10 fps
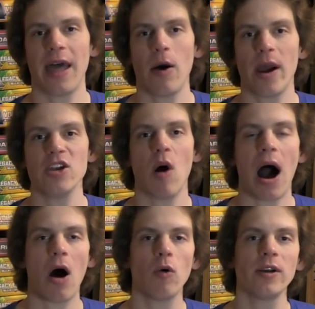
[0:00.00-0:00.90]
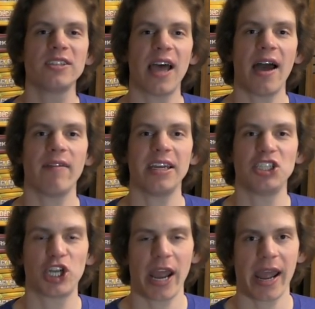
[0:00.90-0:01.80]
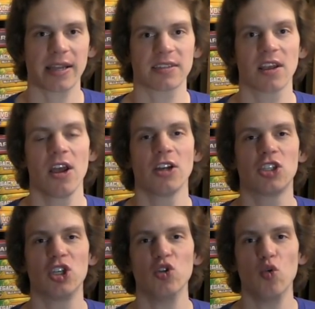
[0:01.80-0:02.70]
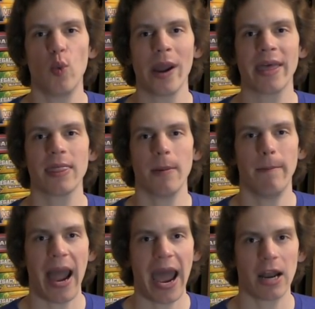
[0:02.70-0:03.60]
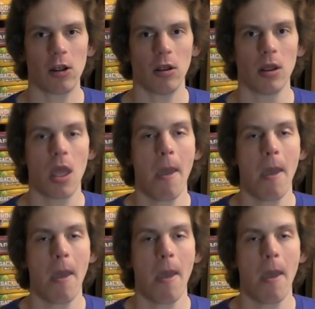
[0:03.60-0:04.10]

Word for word: That way you always have a chance to win the battle.